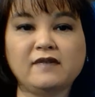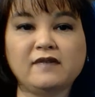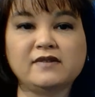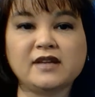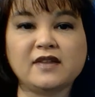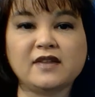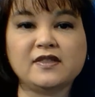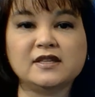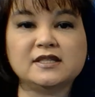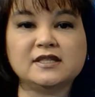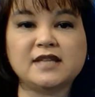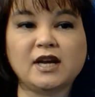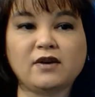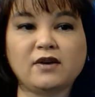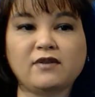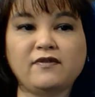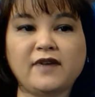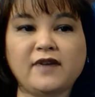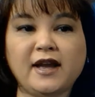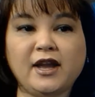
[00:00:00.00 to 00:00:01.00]
of death is
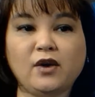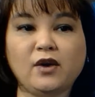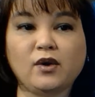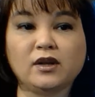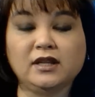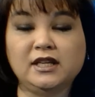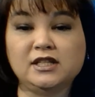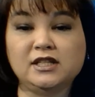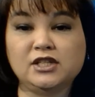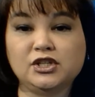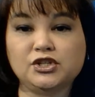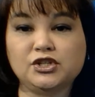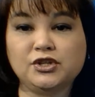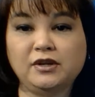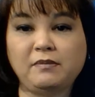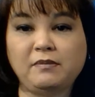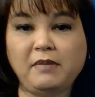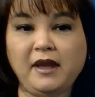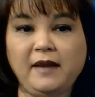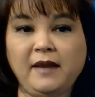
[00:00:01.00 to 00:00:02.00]
terrifying, or at least it
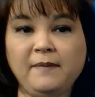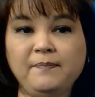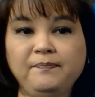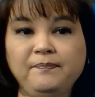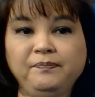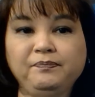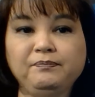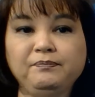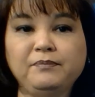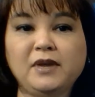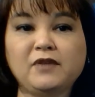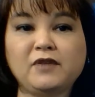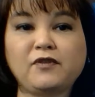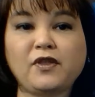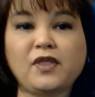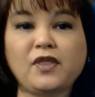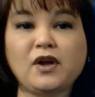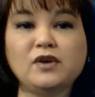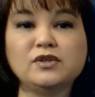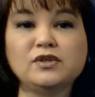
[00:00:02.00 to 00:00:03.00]
should be. But
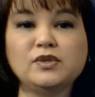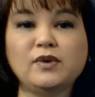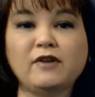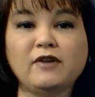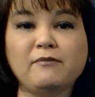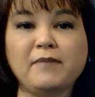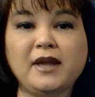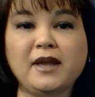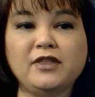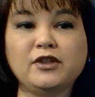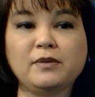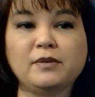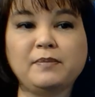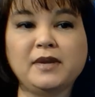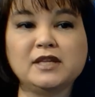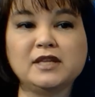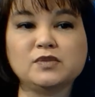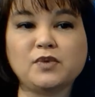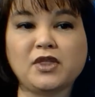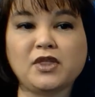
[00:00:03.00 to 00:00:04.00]
for those who have made their
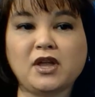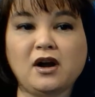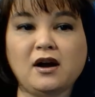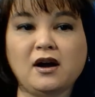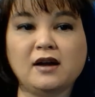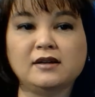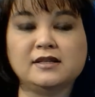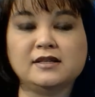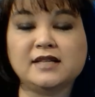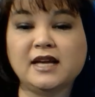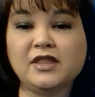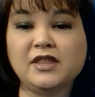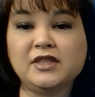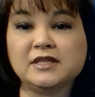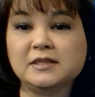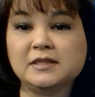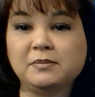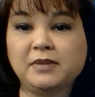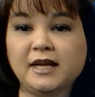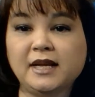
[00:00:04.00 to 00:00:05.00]
peace with God, death
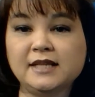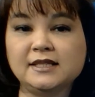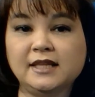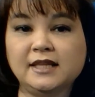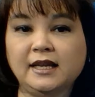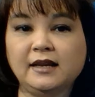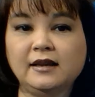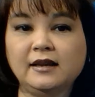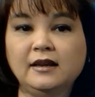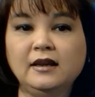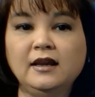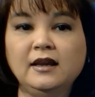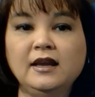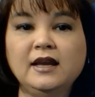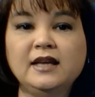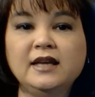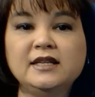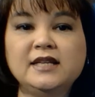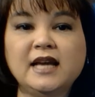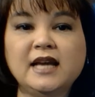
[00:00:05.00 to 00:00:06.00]
is a blessing.
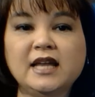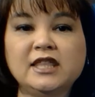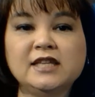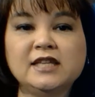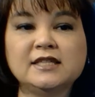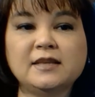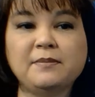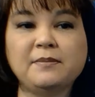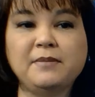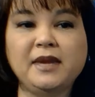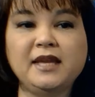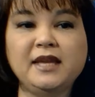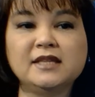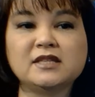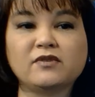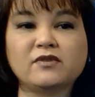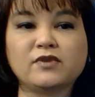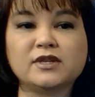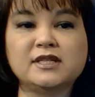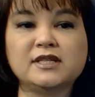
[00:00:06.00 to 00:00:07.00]
Death is a
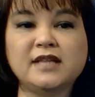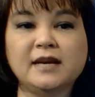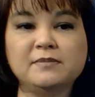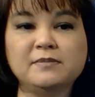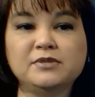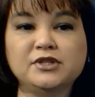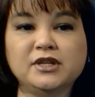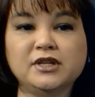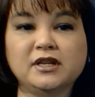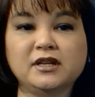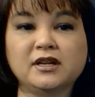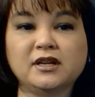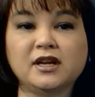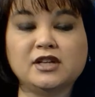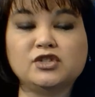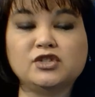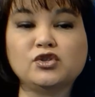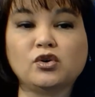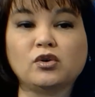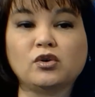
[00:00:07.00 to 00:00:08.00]
means of redemption,
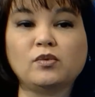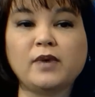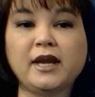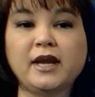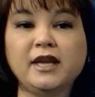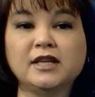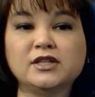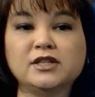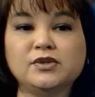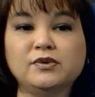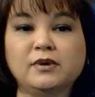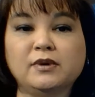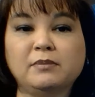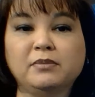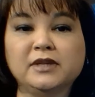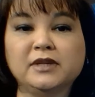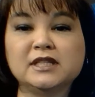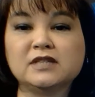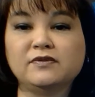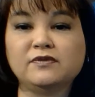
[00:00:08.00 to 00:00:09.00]
a doorway into a
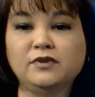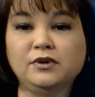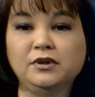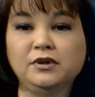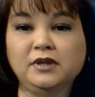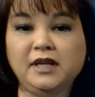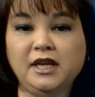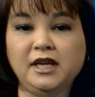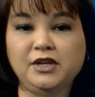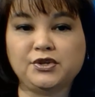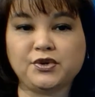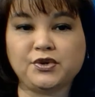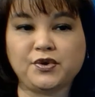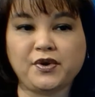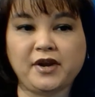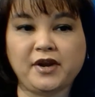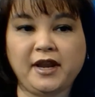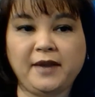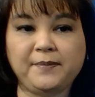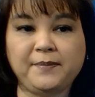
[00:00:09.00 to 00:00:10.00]
blissful
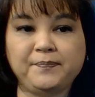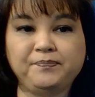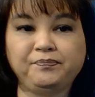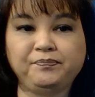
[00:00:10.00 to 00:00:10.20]
eternity.